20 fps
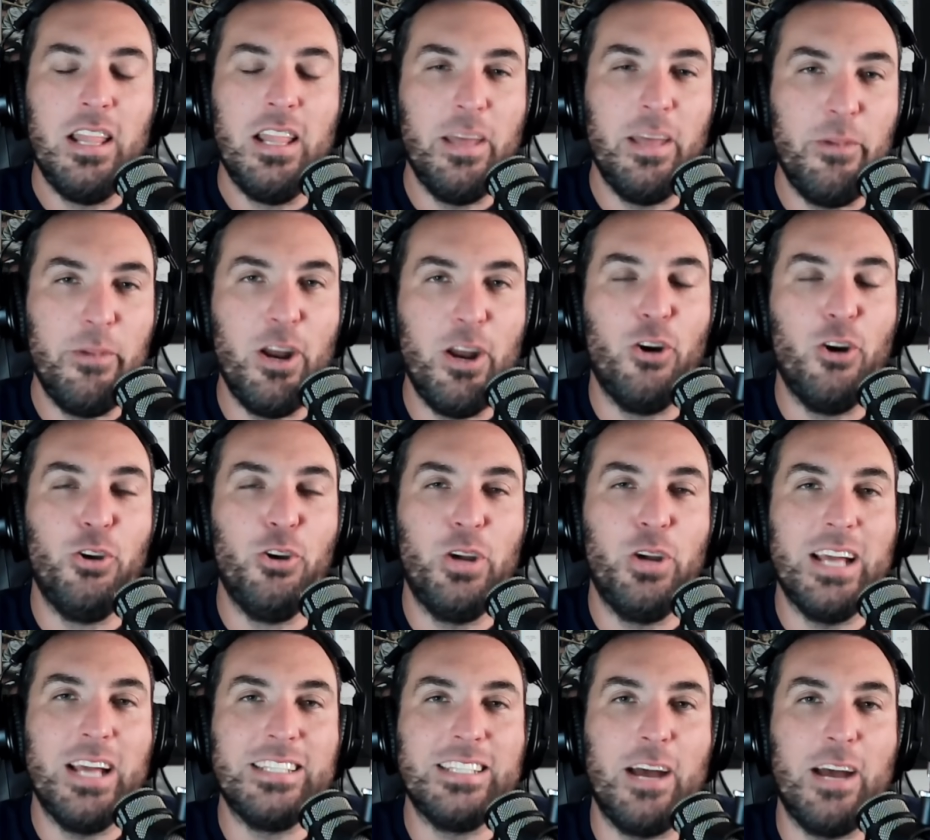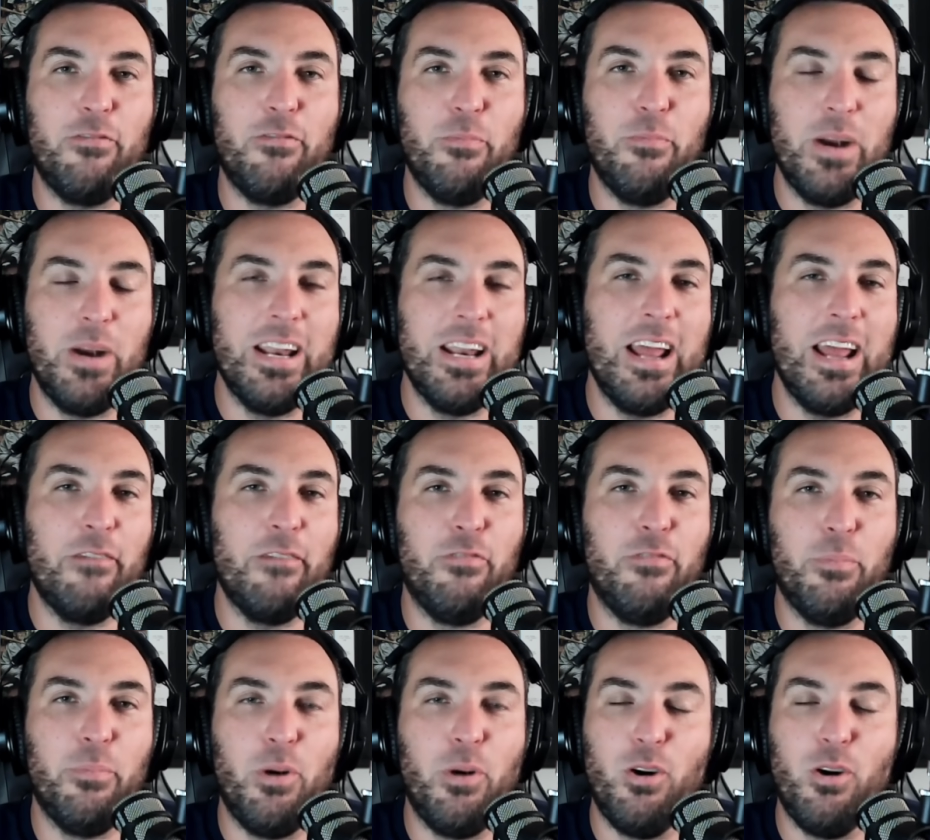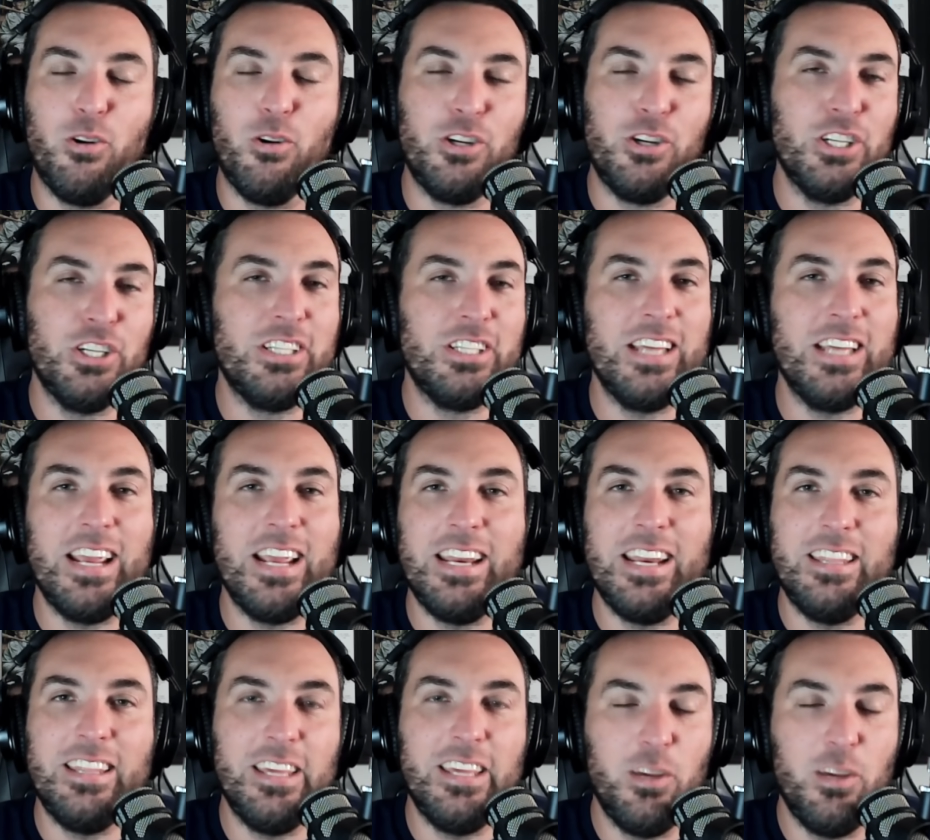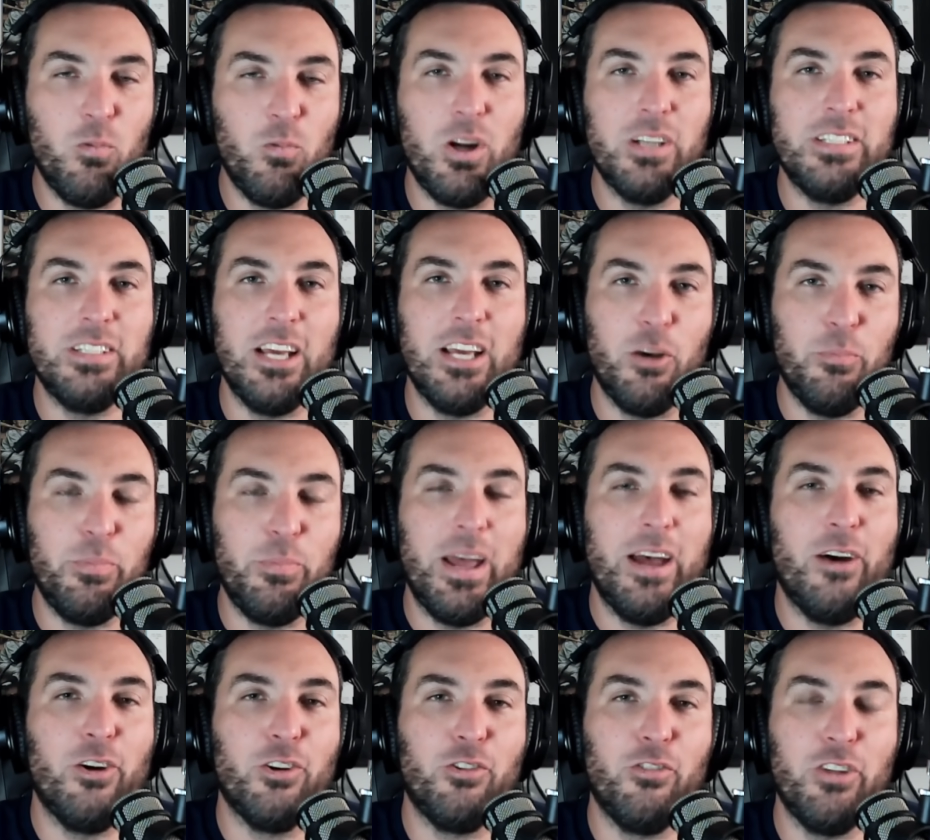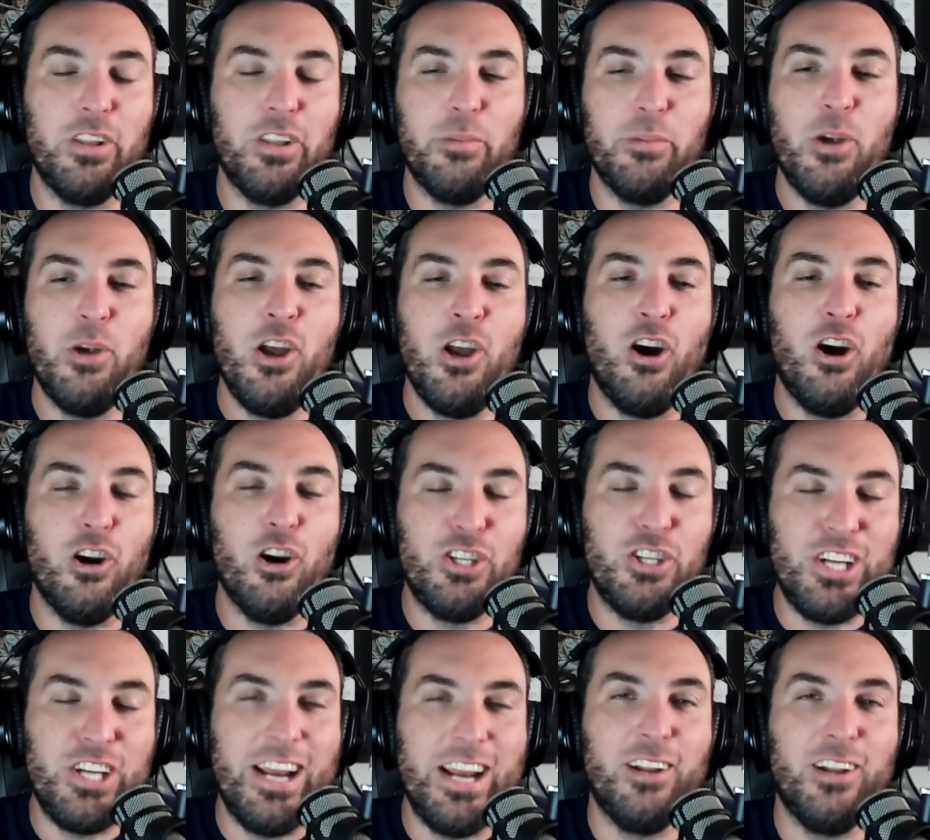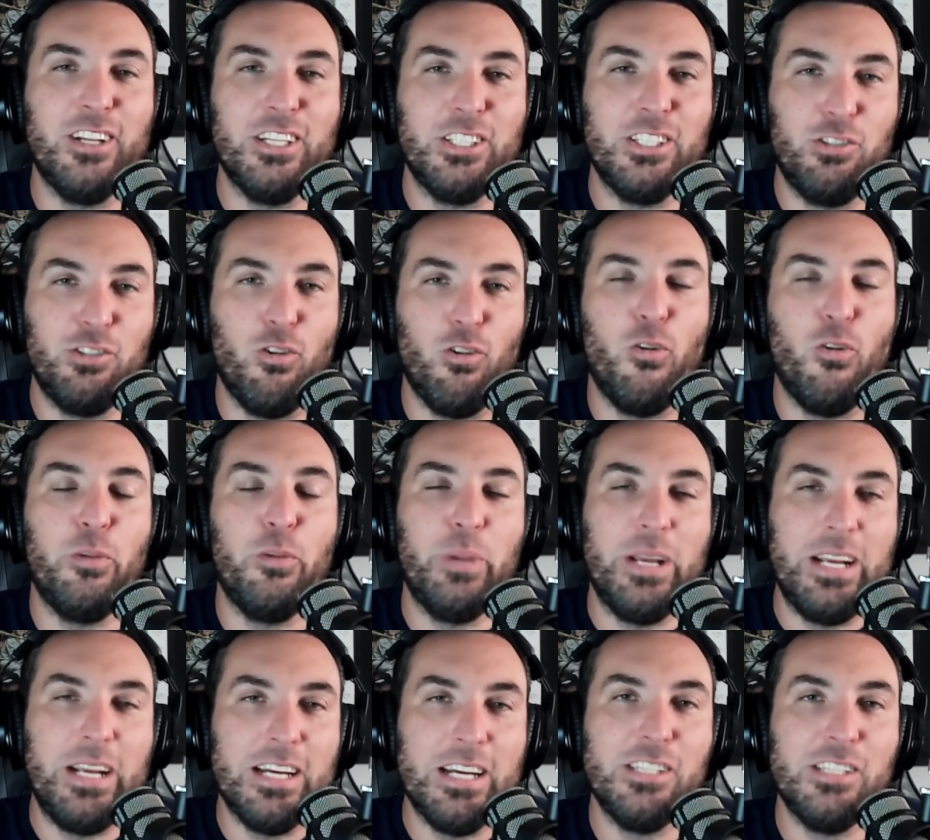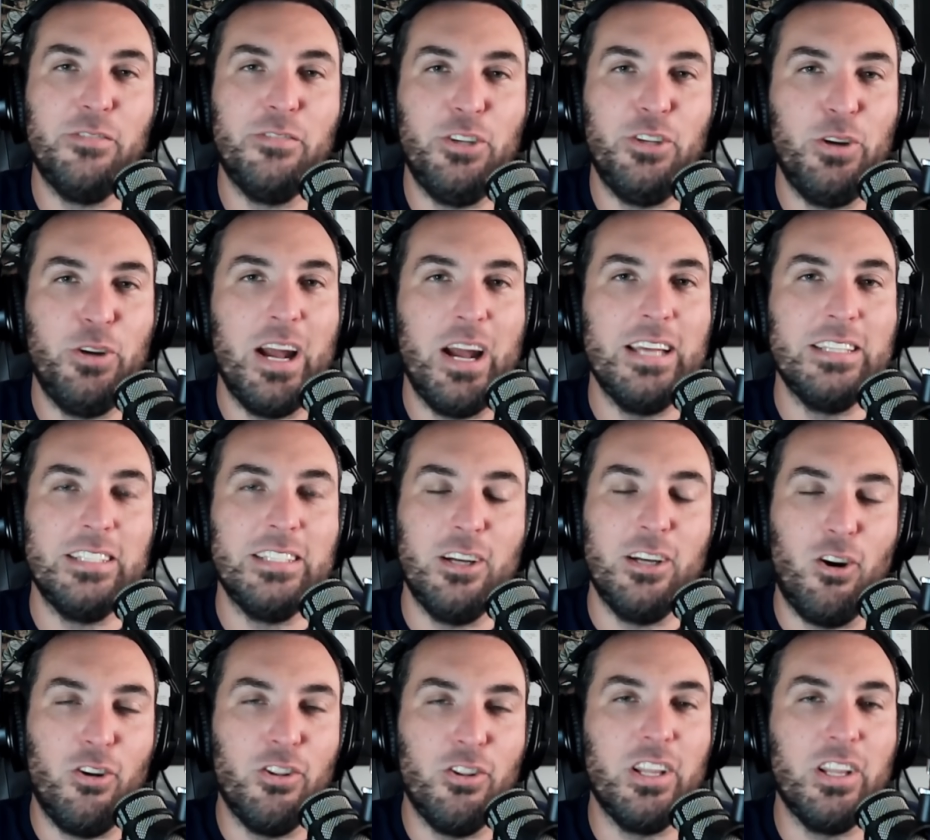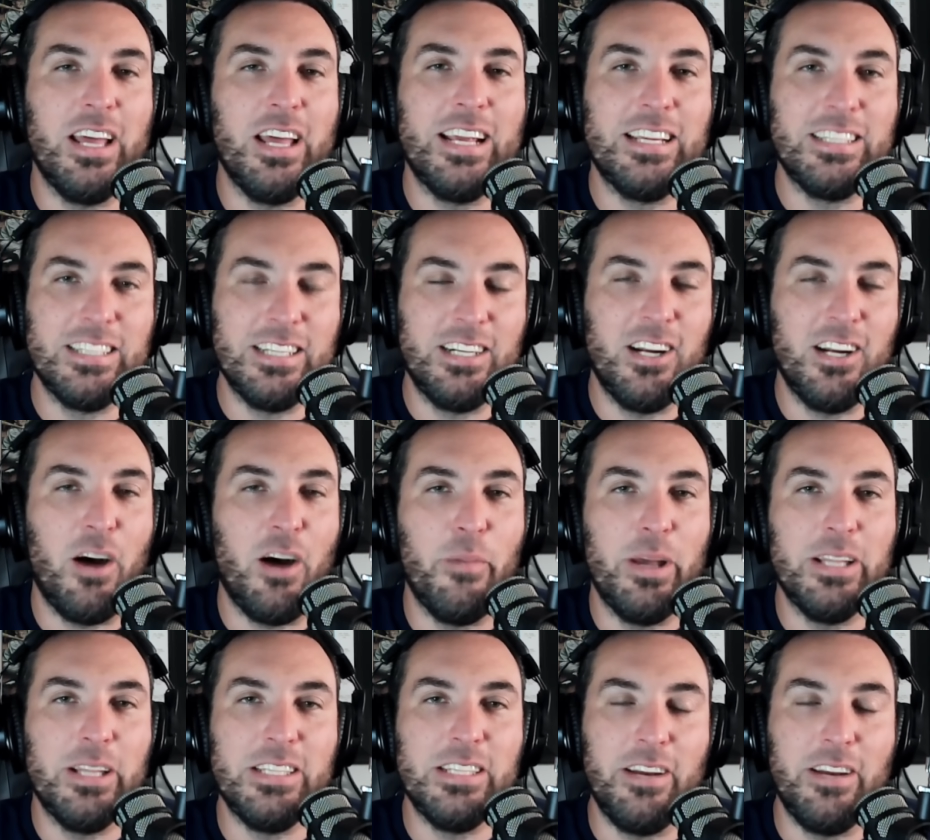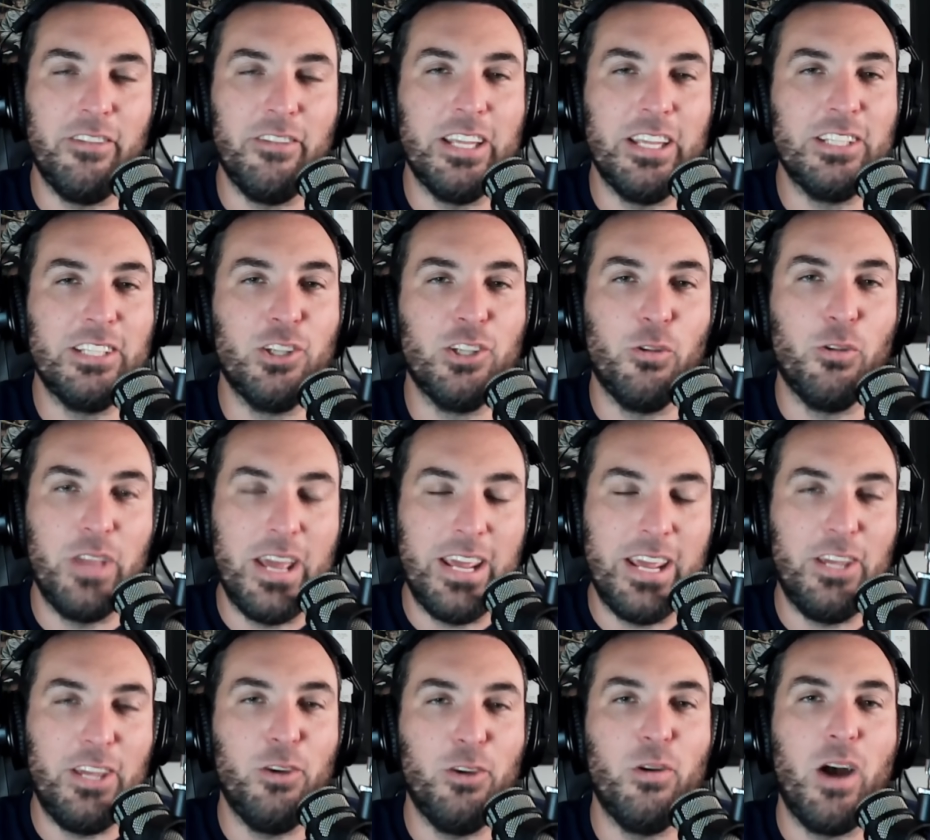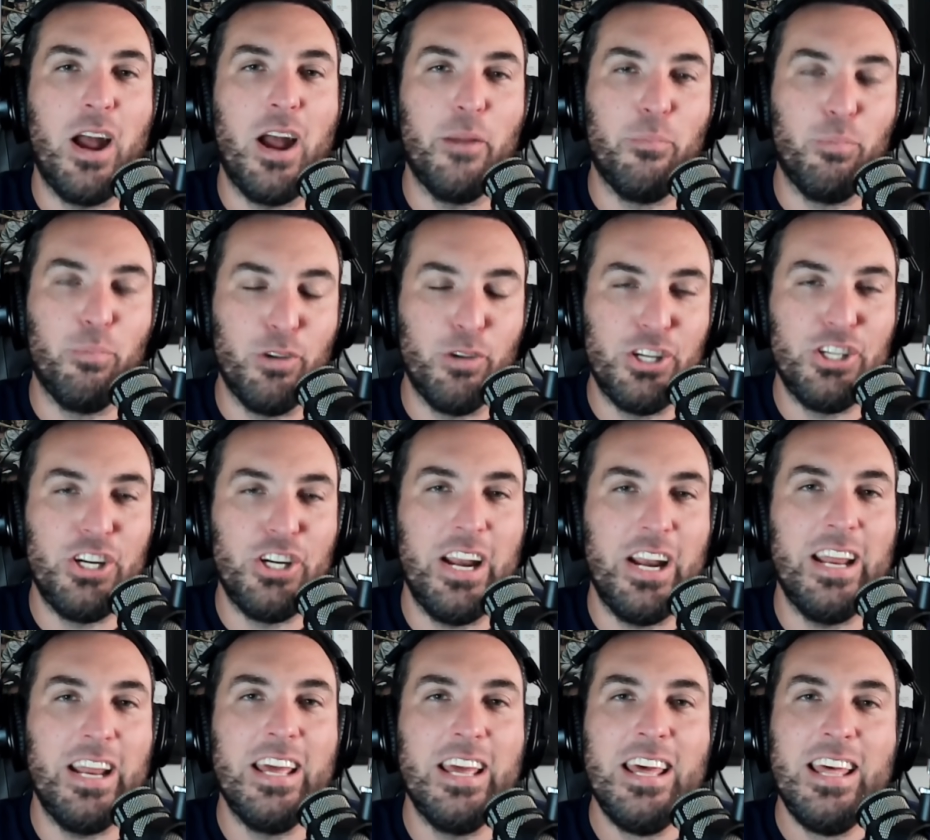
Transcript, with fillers: Let me know who you guys got for Monday Night Football or just say anything you want to help that algorithm. Our channel is growing because of you guys and all the likes and comments and everything. So thank you. I appreciate it.